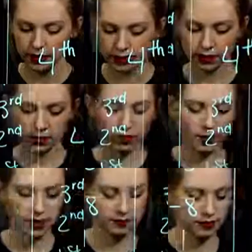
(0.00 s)
The
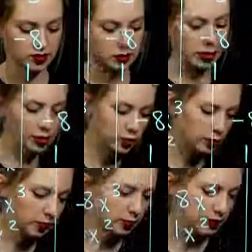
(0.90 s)
degree of this
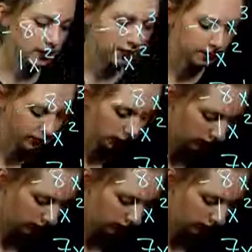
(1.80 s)
polynomial is